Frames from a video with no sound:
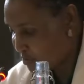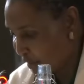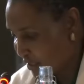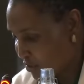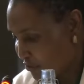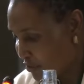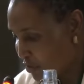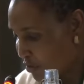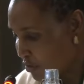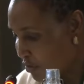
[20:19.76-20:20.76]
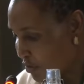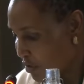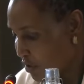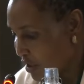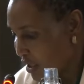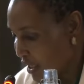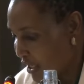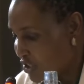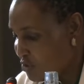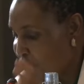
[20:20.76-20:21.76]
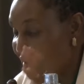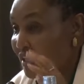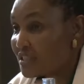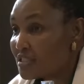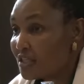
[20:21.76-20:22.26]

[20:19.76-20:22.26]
as part of your experience